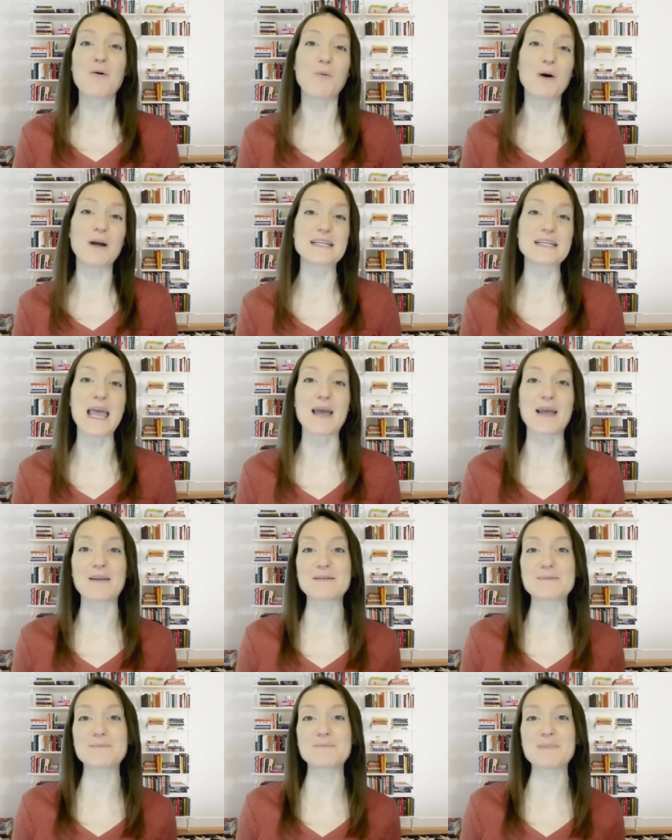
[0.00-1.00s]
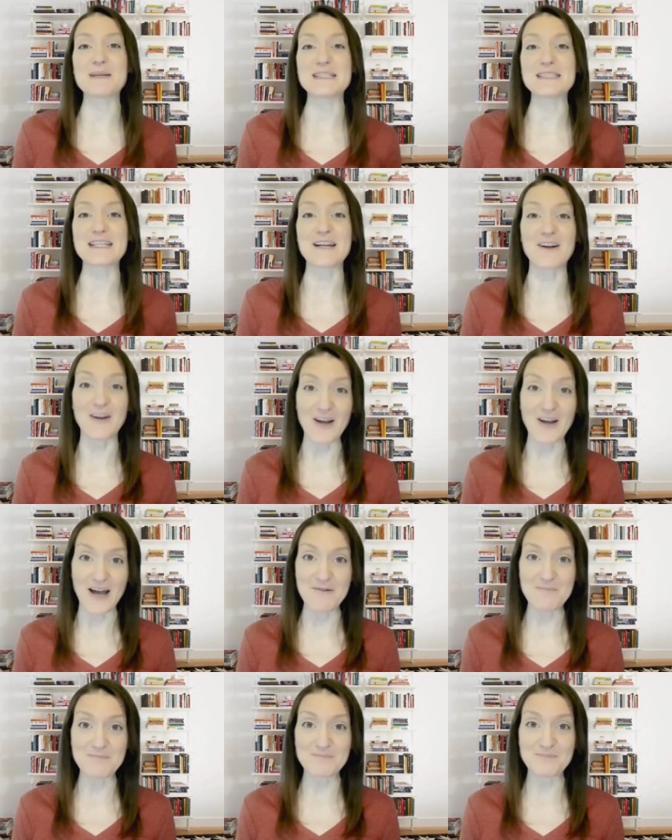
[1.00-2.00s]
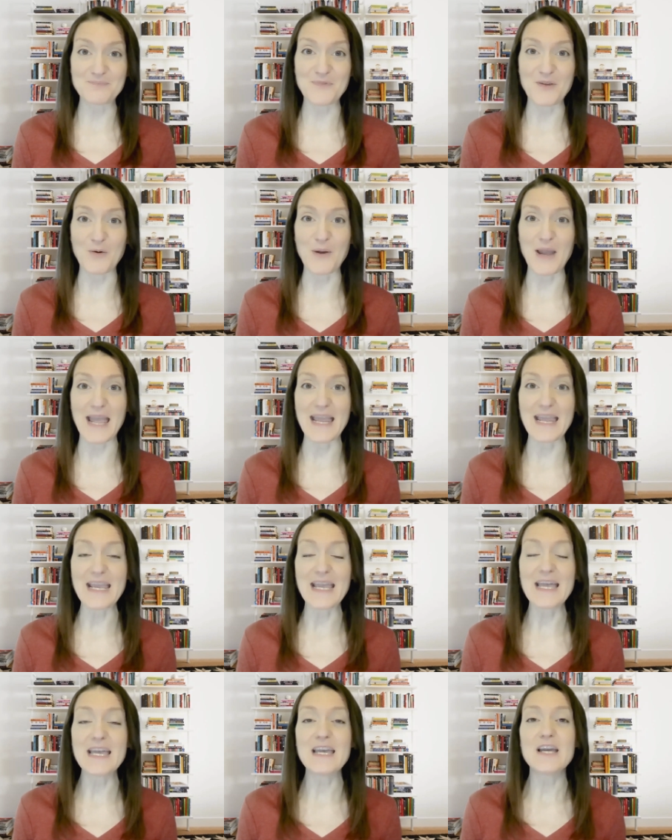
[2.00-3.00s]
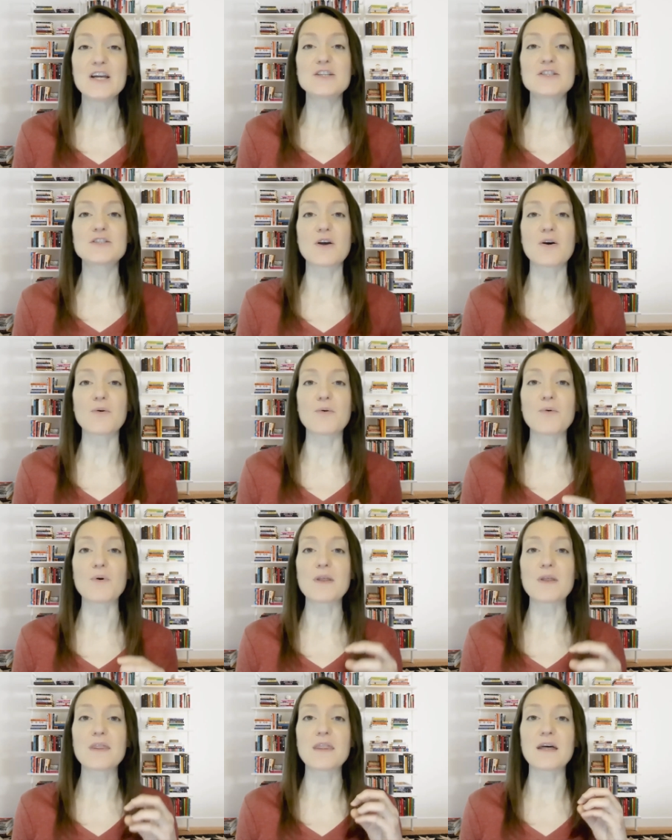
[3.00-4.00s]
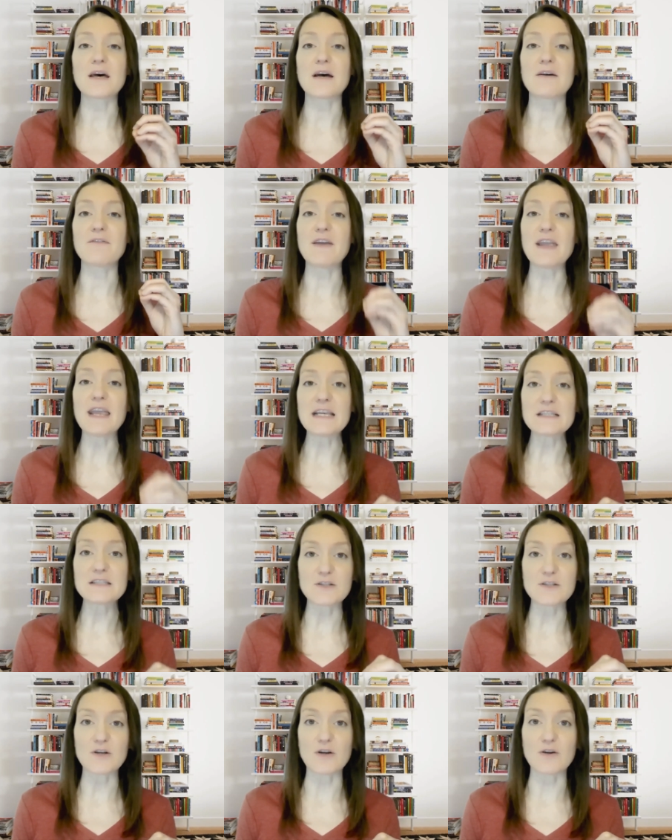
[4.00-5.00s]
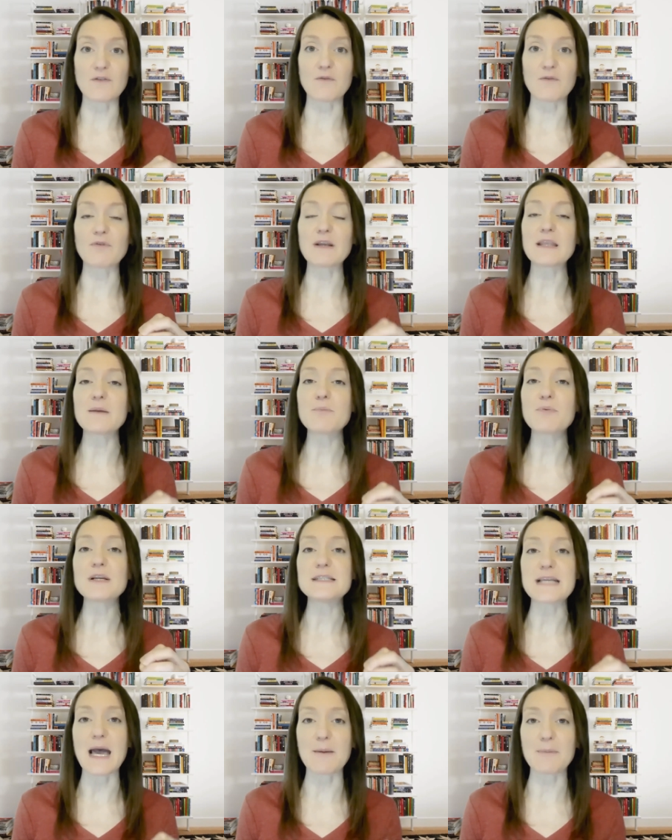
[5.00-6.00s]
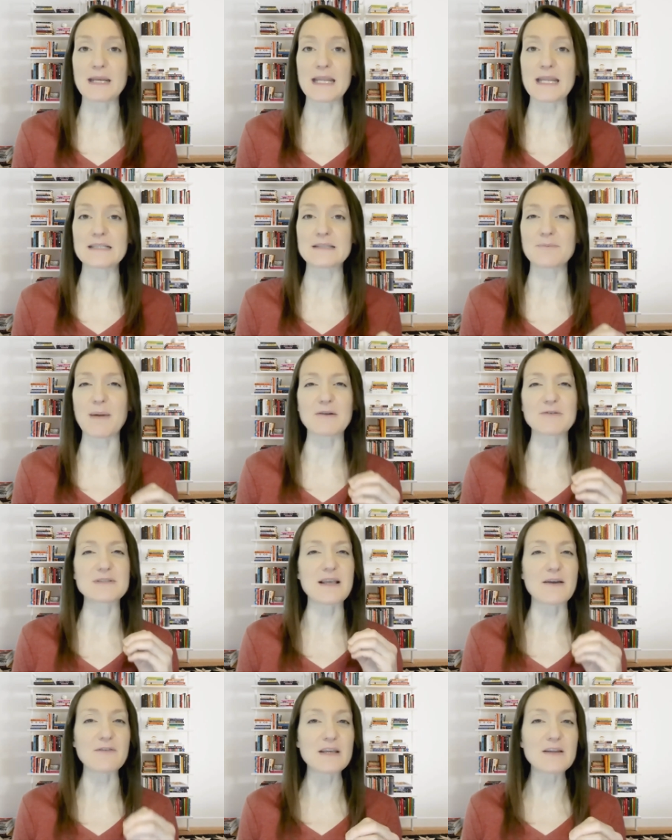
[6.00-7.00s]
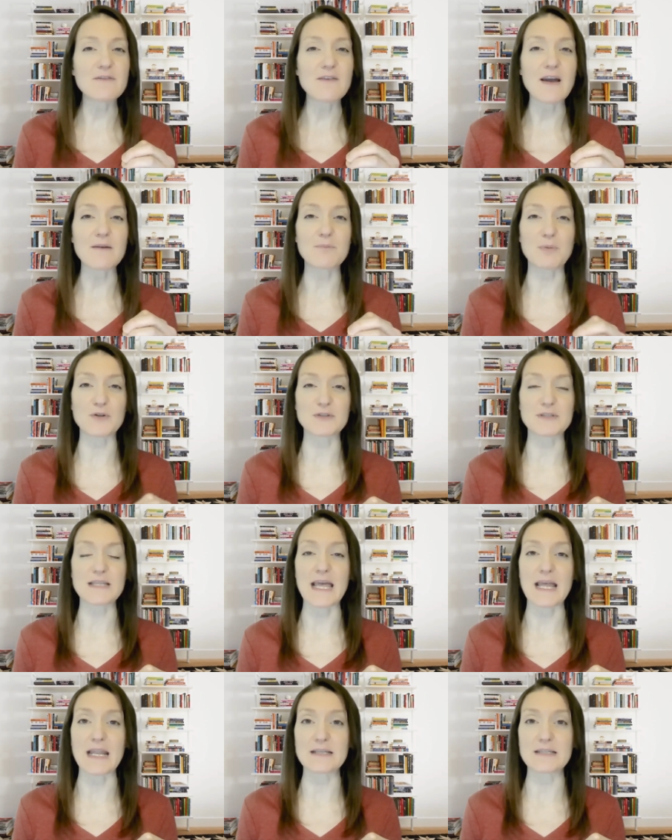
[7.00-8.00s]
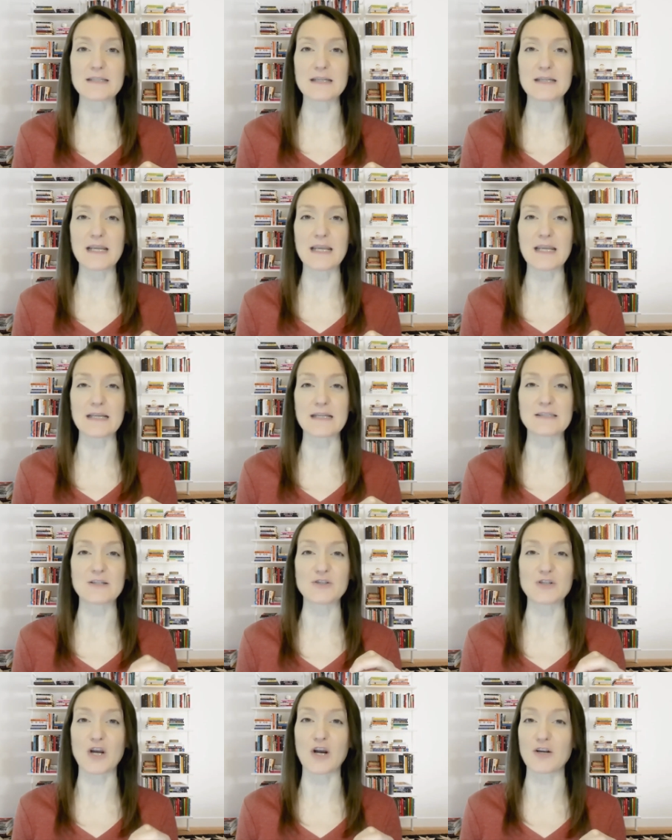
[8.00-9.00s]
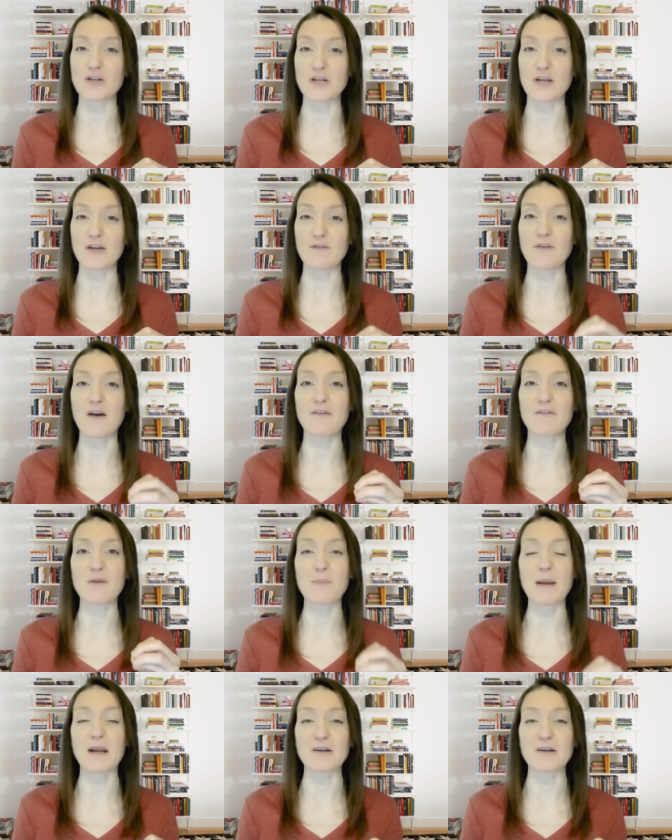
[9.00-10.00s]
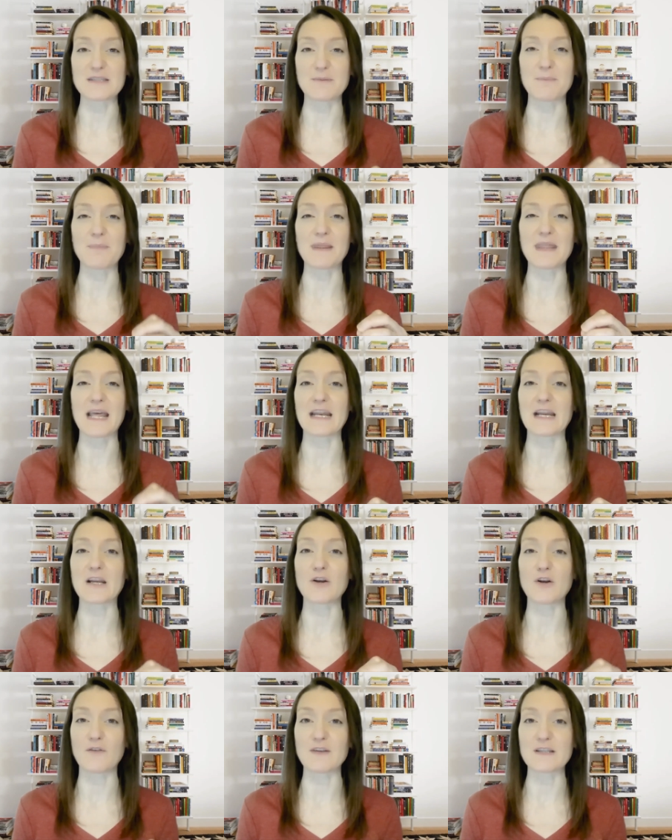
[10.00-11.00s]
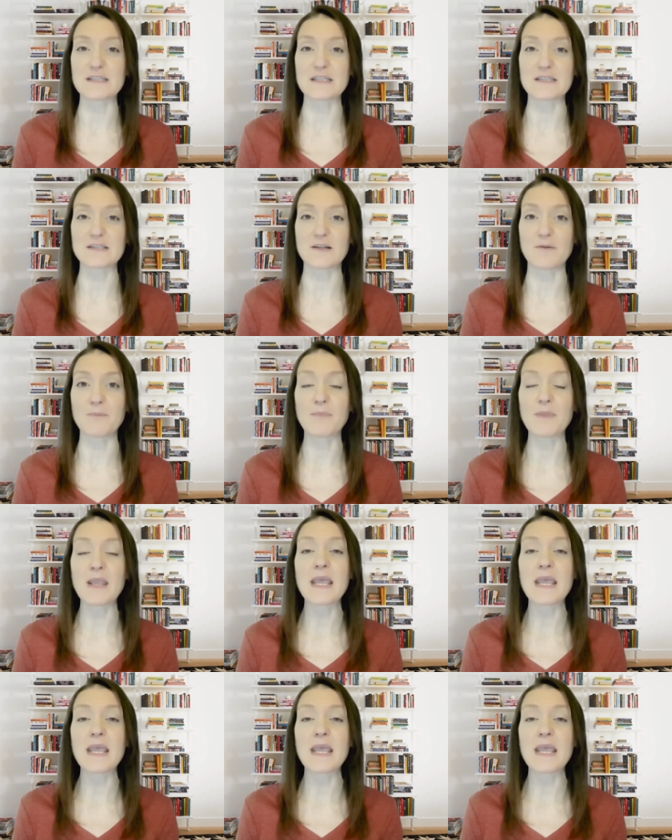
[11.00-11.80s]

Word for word: what happens in our gut. Okay. So the vagus nerve really predominates about 75% it is in charge of of the parasympathetic nervous system